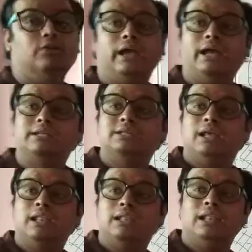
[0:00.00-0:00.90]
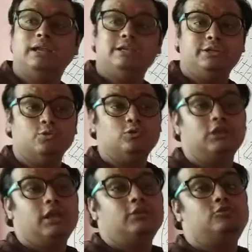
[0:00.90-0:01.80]
as latitudes.
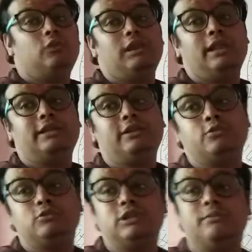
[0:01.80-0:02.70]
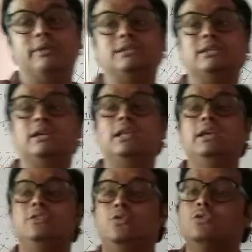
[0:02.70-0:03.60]
So latitudes are
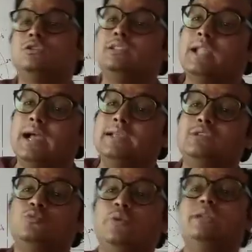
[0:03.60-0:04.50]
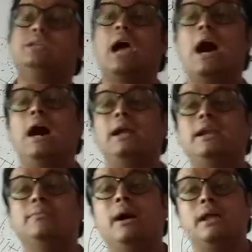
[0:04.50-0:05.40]
basically those lines which are
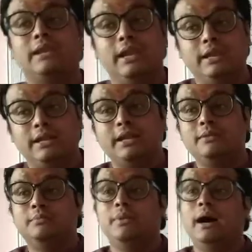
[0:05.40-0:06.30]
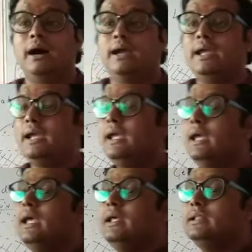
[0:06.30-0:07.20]
demarcated by
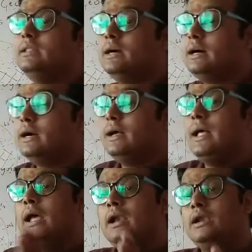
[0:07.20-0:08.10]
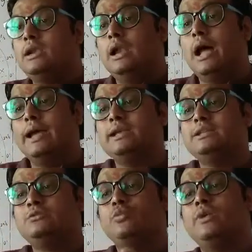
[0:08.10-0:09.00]
the
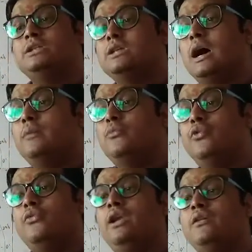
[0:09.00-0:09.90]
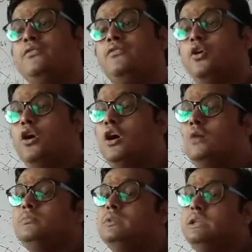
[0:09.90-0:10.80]
lines which are moving
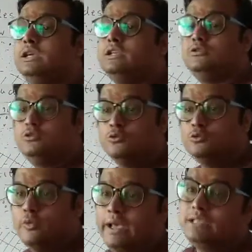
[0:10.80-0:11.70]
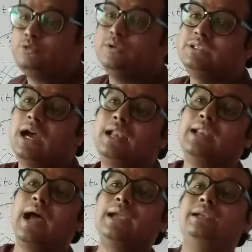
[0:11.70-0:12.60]
from east to west, which are
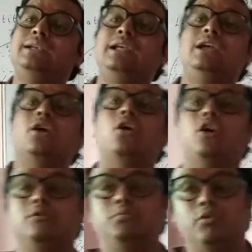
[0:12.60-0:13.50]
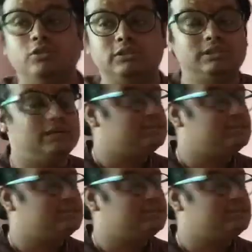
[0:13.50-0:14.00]
90 on both the